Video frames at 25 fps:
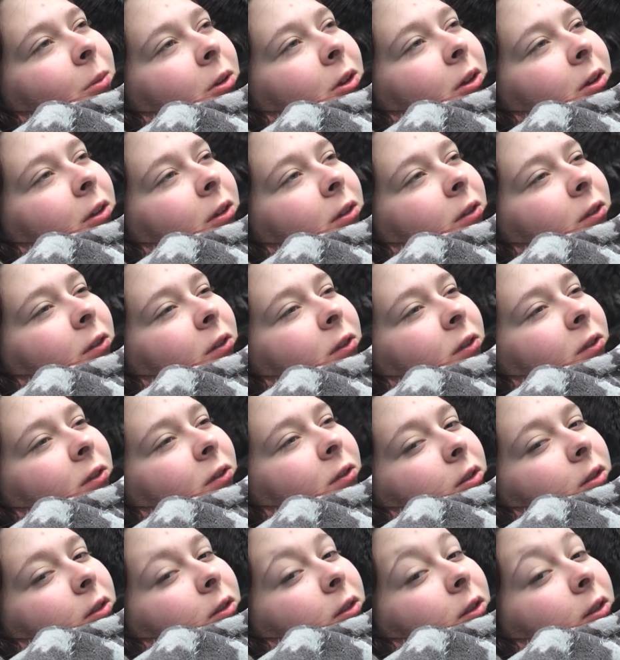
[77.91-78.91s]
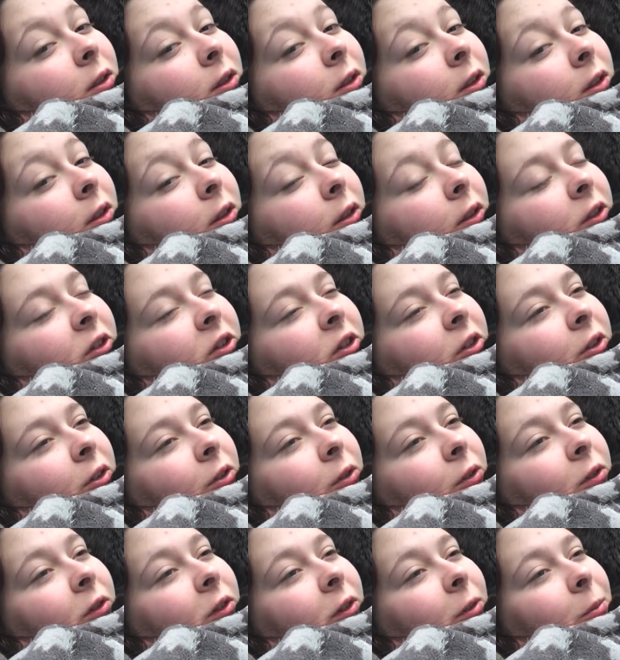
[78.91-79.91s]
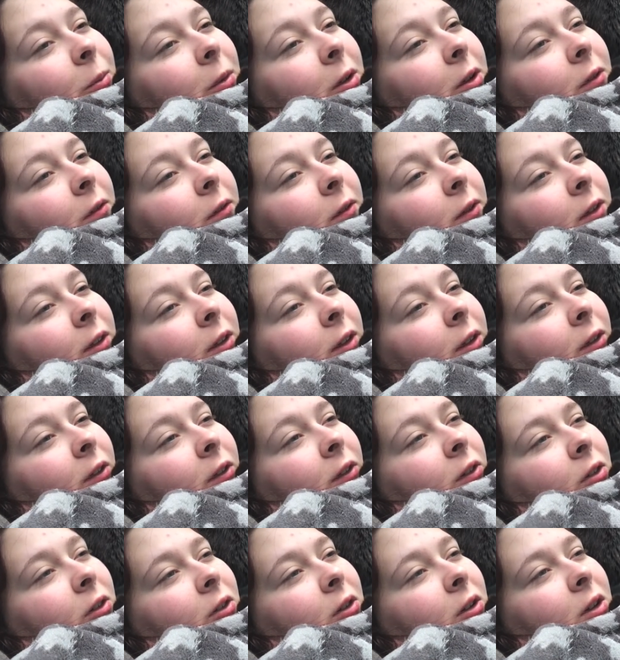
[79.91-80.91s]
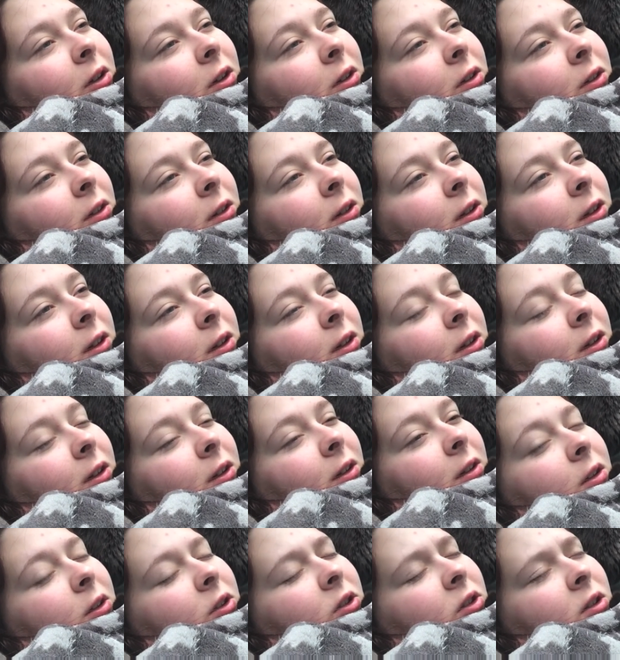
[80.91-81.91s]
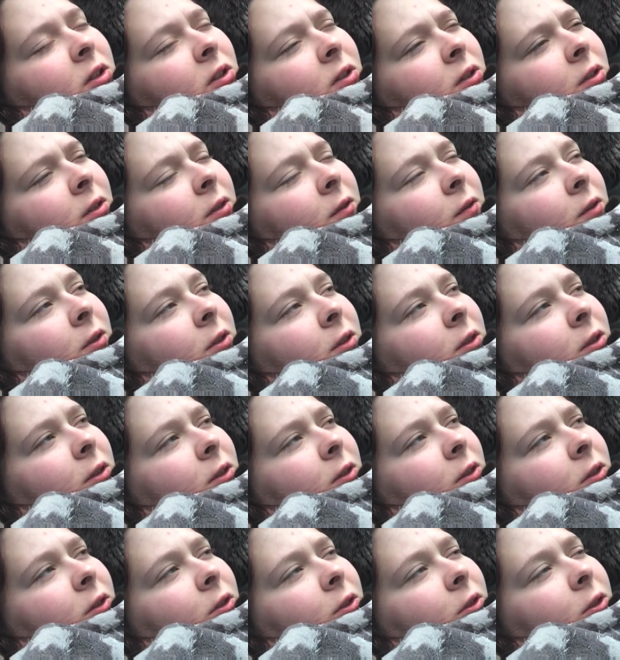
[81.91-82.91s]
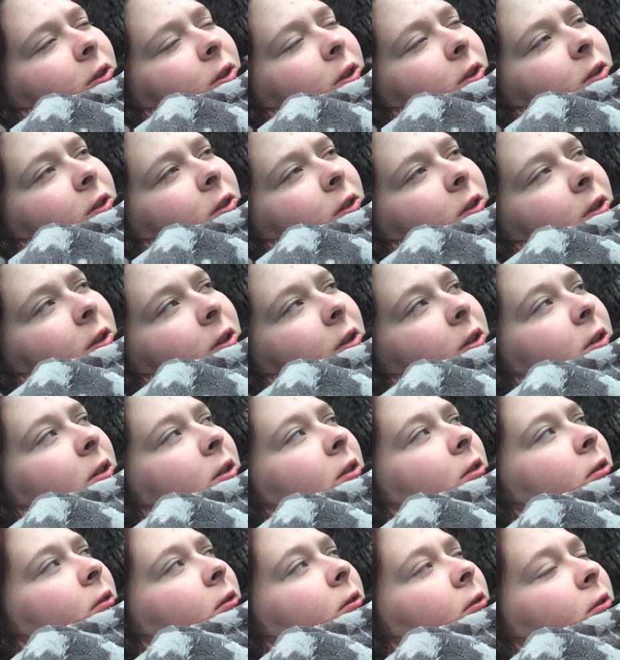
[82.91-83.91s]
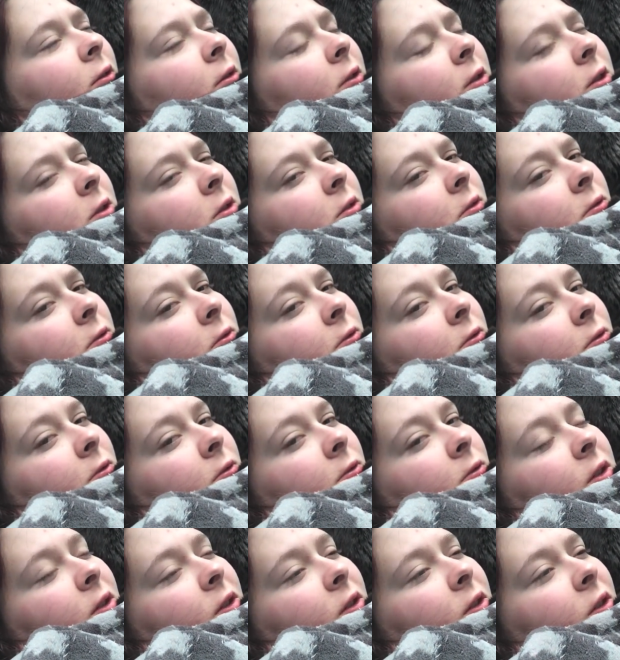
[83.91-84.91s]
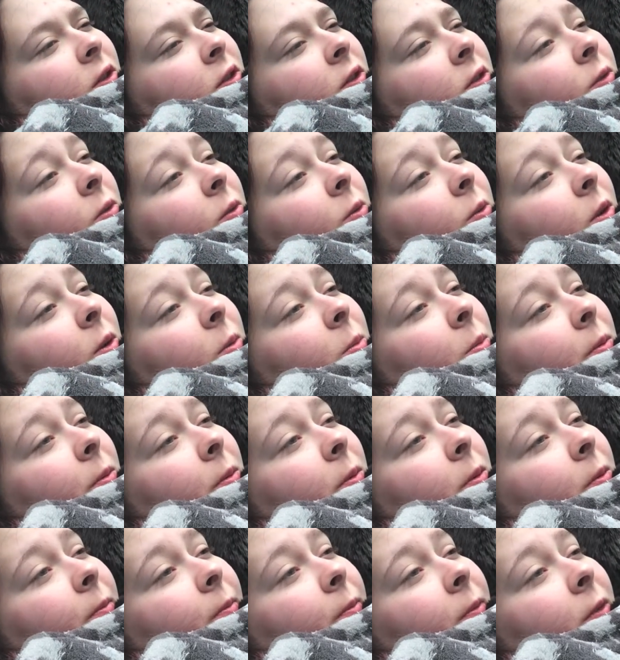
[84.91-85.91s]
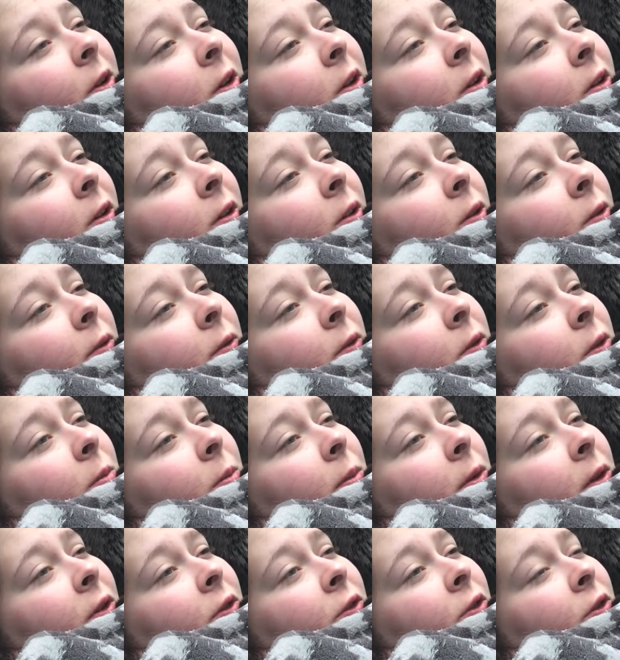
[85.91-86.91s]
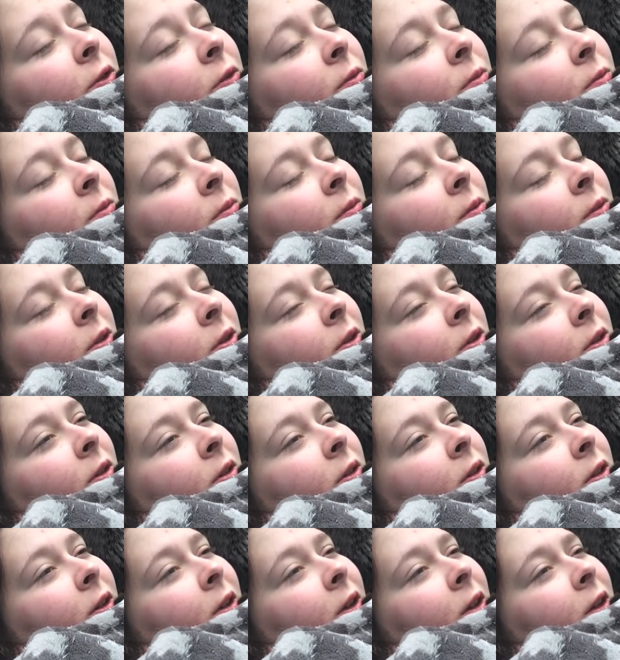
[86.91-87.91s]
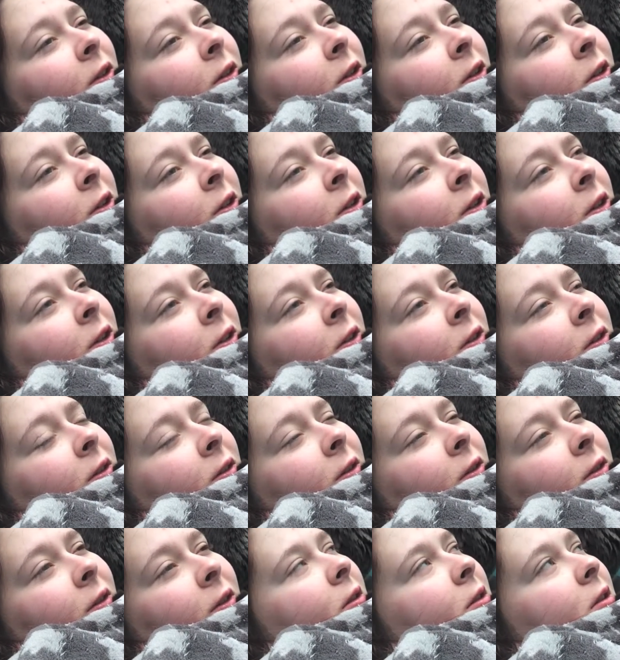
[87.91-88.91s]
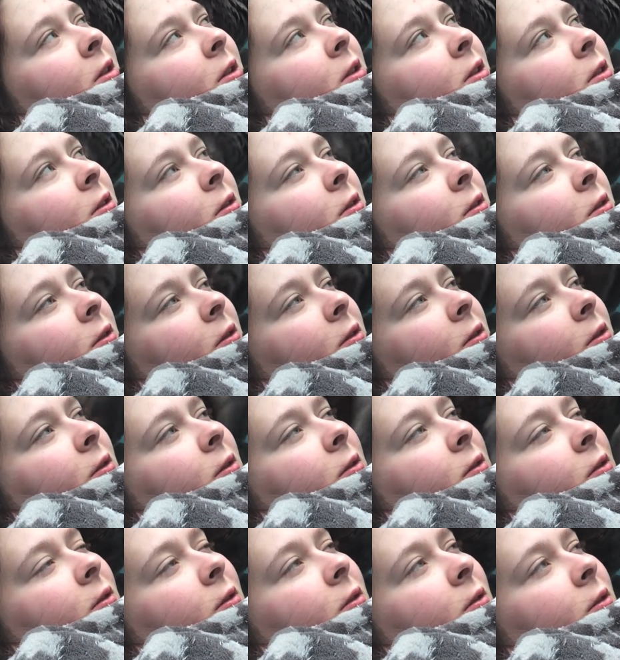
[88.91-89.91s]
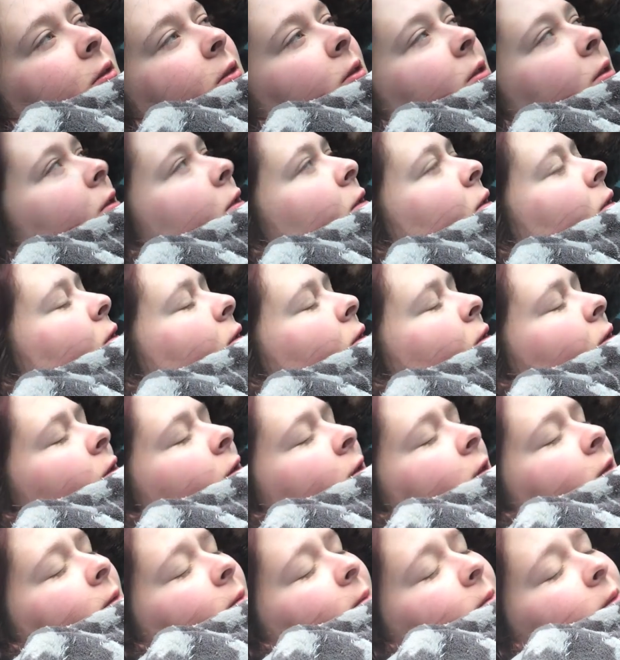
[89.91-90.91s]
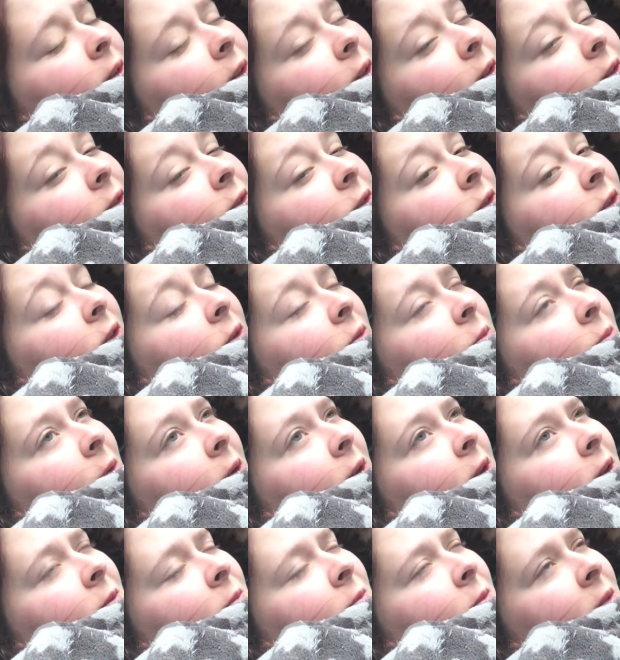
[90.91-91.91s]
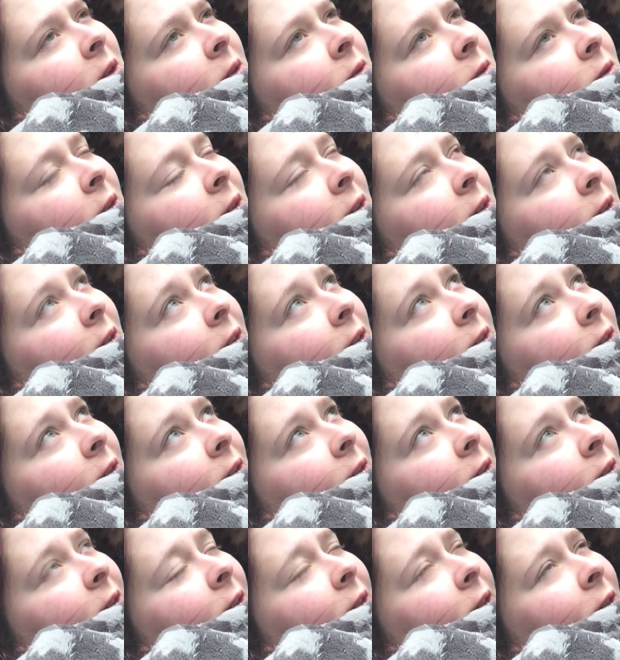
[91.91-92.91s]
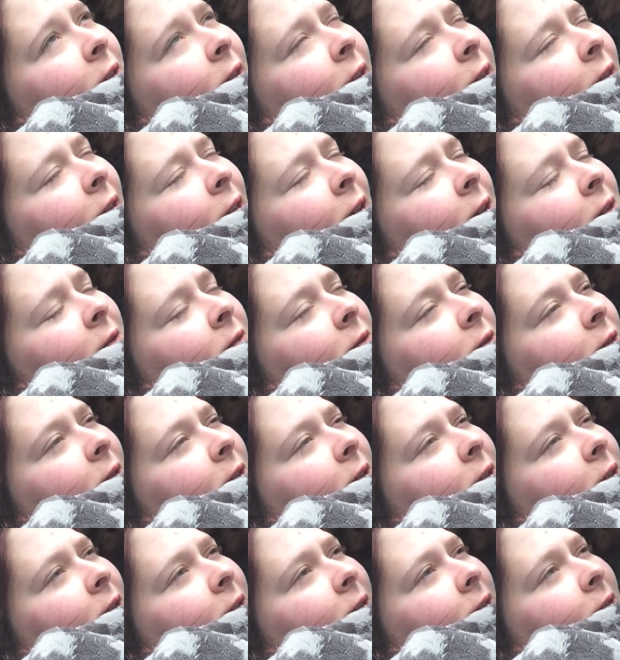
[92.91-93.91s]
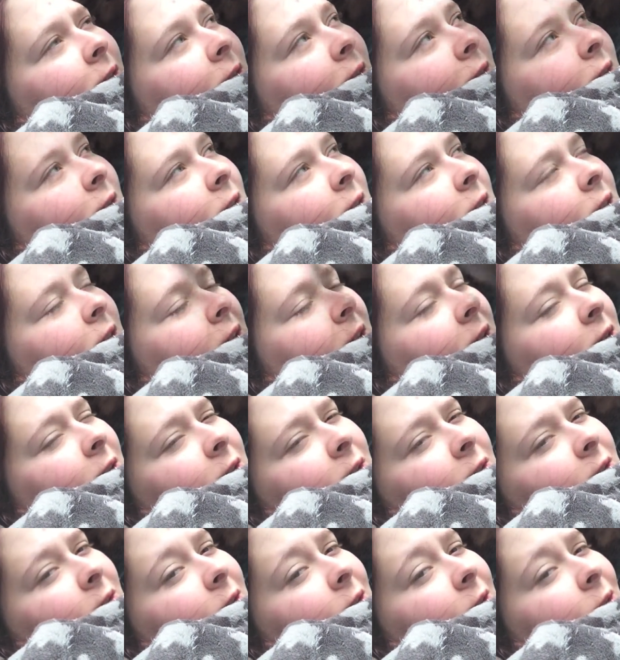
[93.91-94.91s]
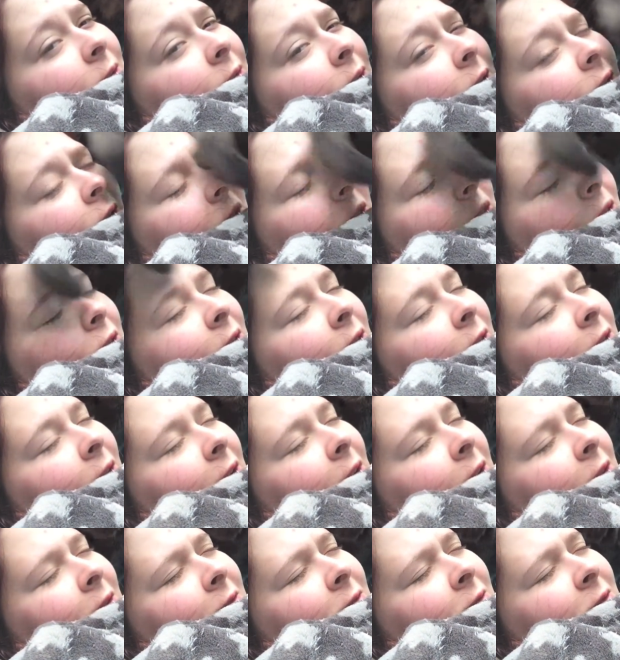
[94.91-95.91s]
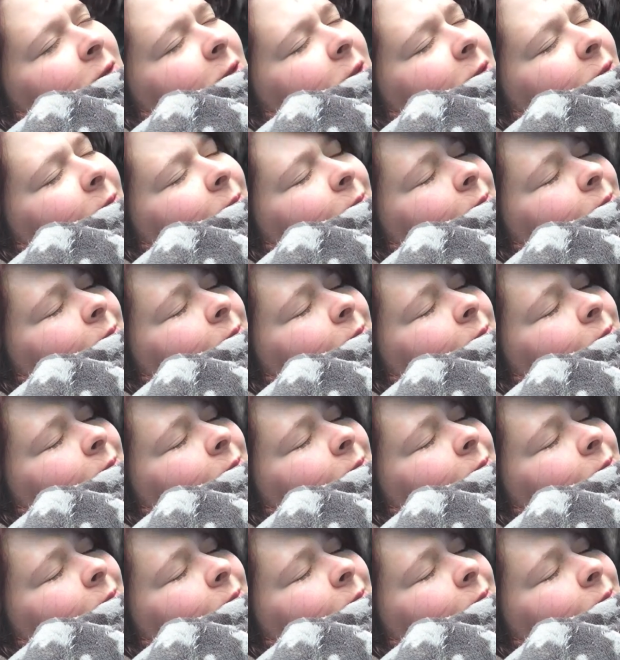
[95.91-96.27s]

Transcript: minutes. I think she knows I'm not feeling so great today. She's not feeling so great today either, aren't you? She threw up all over the bedroom. I had to clean it. Yeah. Oh, thanks for your butt in my face. That's lovely. Do you want to turn around?